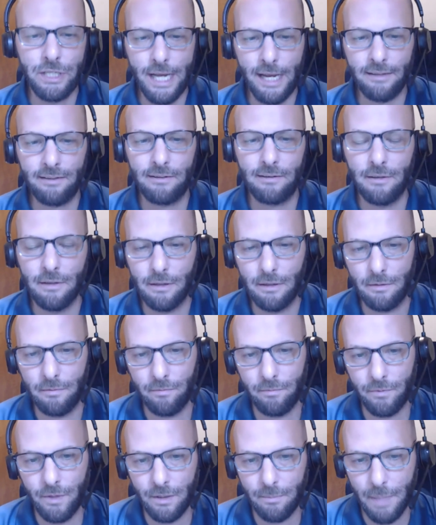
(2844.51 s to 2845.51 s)
yes, the
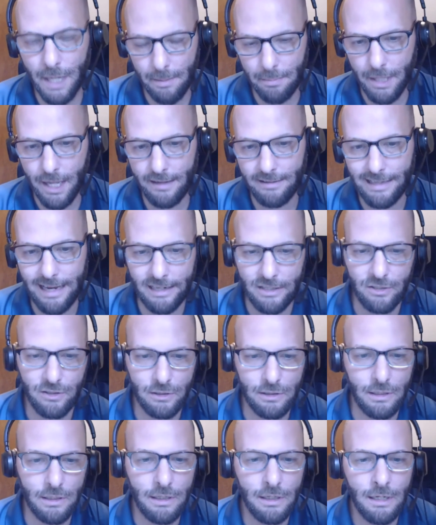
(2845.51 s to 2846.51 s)
the pipelines
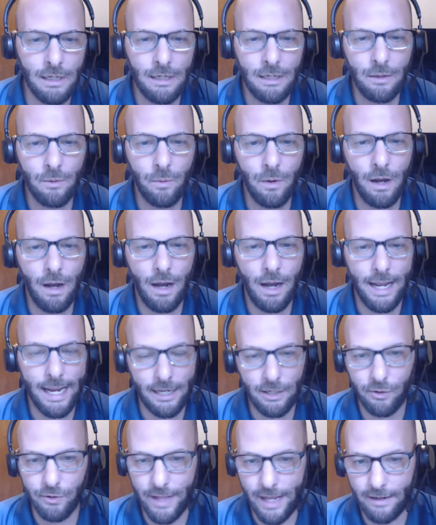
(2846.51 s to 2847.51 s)
actually uh,
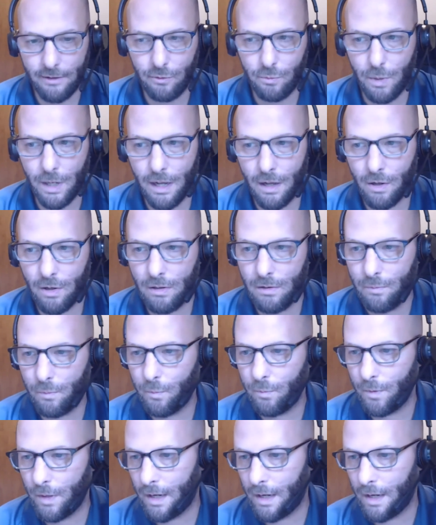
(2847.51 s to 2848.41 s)
handle that as well.